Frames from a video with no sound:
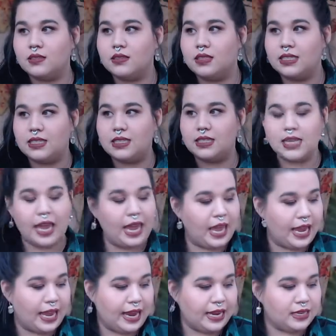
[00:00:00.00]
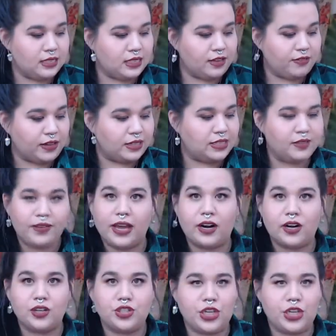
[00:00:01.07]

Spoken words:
This is a defensive energy.